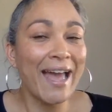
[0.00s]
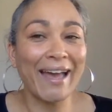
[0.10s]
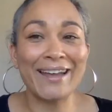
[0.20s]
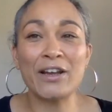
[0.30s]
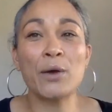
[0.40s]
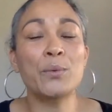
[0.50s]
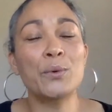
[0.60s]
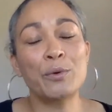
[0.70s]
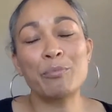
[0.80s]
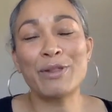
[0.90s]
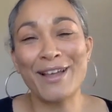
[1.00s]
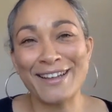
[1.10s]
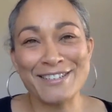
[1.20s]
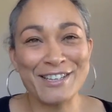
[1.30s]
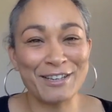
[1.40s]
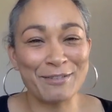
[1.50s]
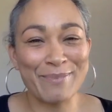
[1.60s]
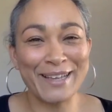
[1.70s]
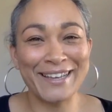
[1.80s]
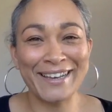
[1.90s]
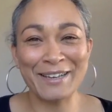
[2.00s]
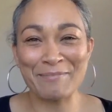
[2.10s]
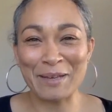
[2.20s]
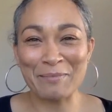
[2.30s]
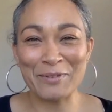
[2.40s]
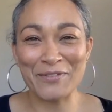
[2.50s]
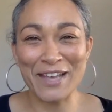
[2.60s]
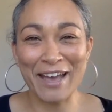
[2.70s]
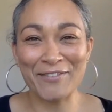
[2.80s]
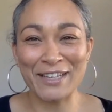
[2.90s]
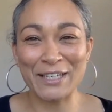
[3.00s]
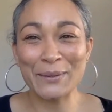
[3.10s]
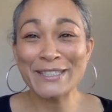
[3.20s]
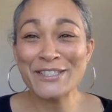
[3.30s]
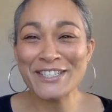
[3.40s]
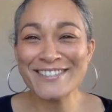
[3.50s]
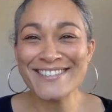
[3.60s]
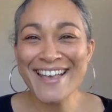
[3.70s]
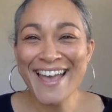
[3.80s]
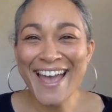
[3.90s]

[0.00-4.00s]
and I will reply to you. But yeah, hit me up if you have any questions.